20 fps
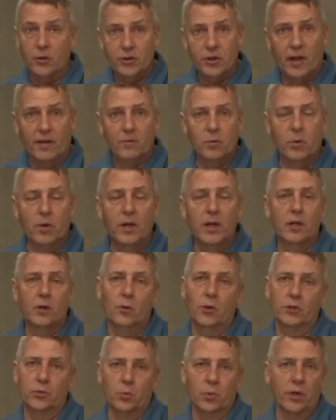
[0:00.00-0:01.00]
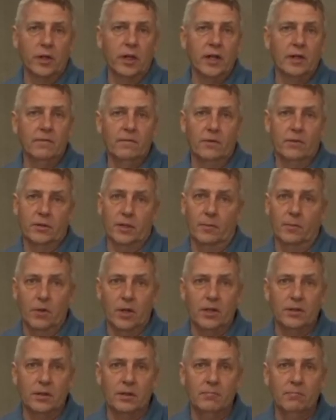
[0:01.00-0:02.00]
software quits working for some
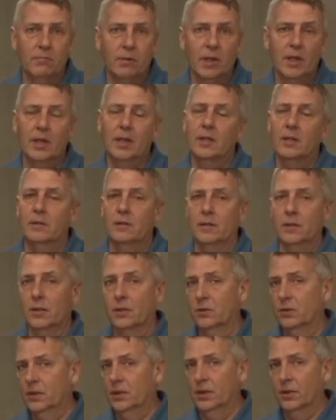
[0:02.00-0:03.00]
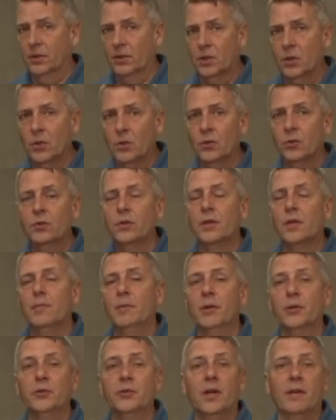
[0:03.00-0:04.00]
reason, you can still use the
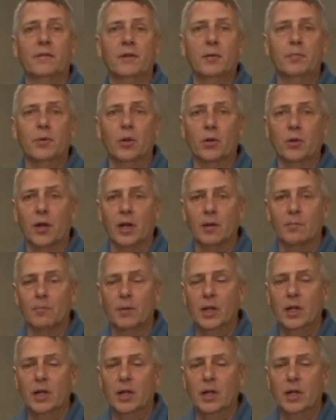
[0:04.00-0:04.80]
Mills Novelty program.